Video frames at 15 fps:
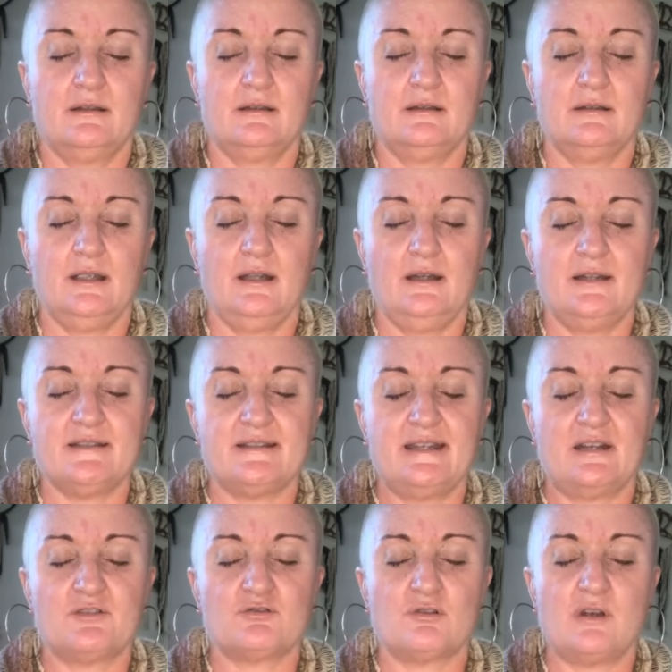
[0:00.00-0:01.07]
And let's now
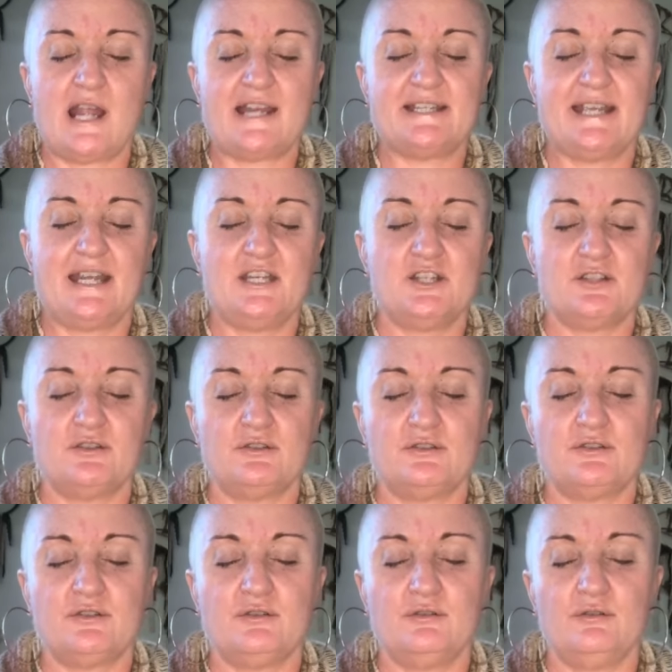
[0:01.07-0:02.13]
draw our attention
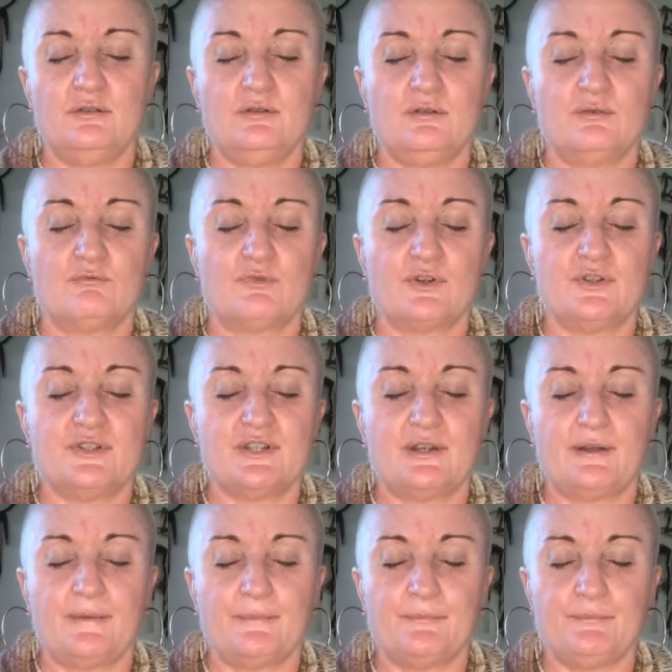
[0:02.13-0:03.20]
to the root.
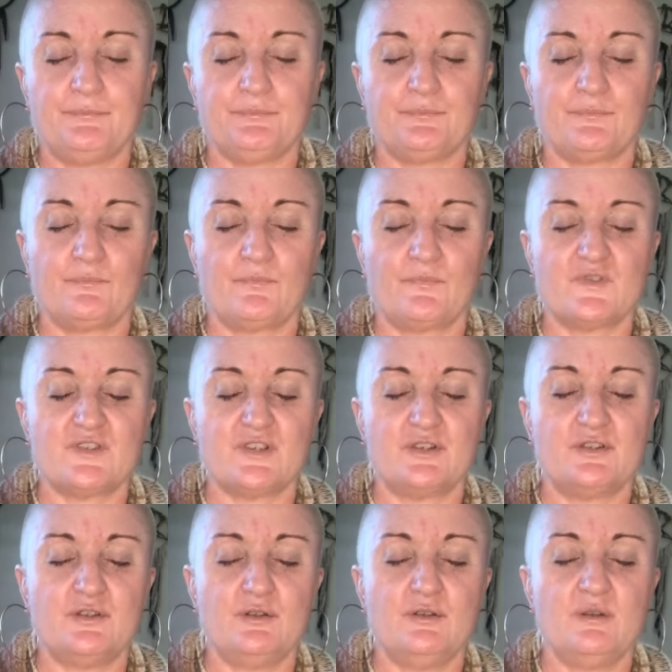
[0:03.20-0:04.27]
So
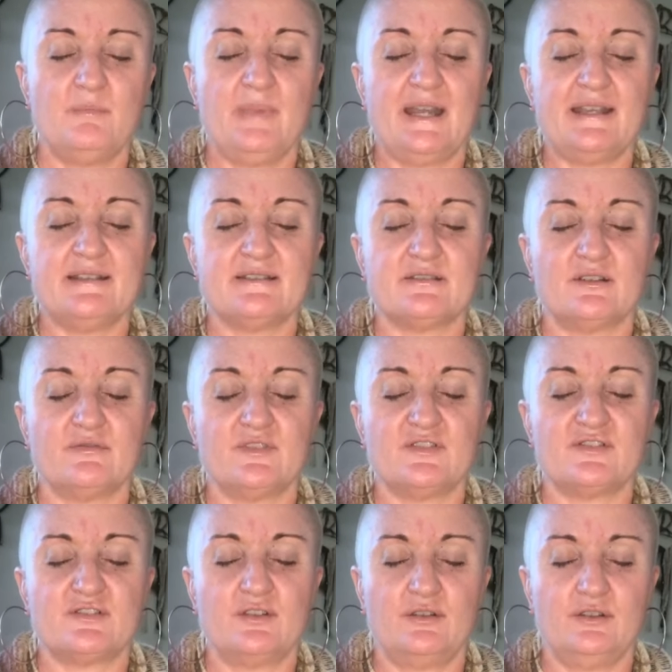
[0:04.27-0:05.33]
to the base of the
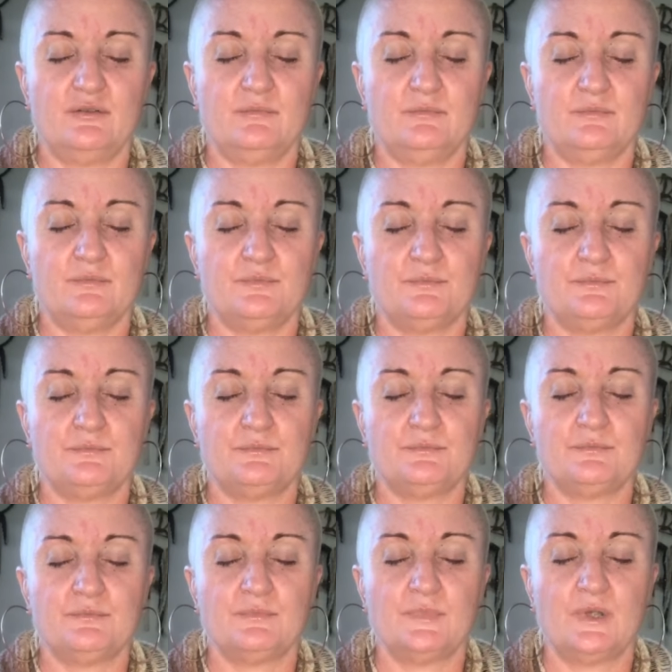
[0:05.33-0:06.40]
sternum,
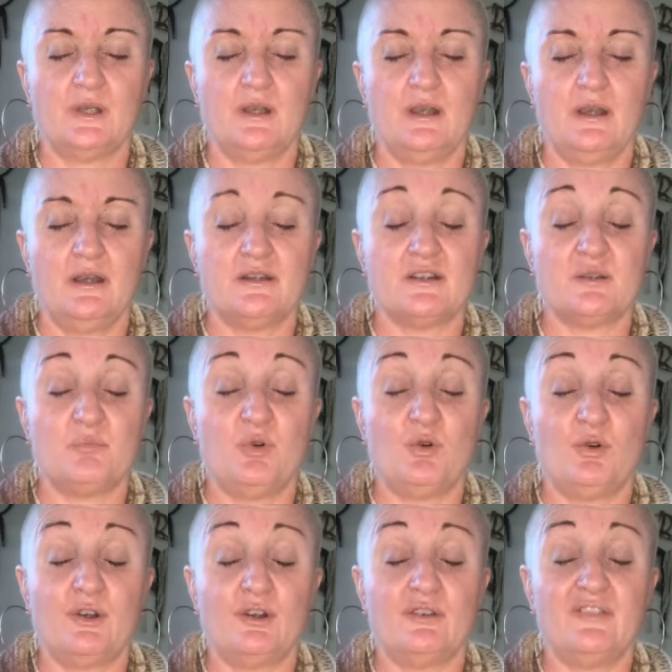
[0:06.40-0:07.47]
to the
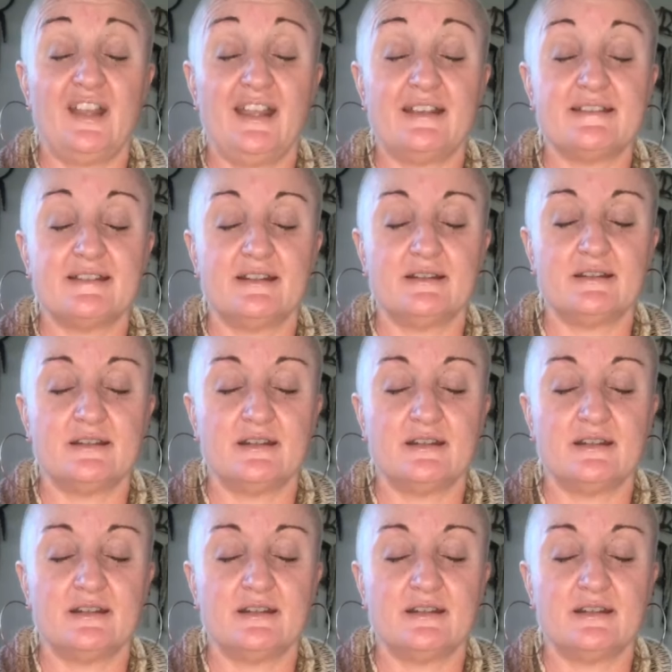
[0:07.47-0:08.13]
point of exit,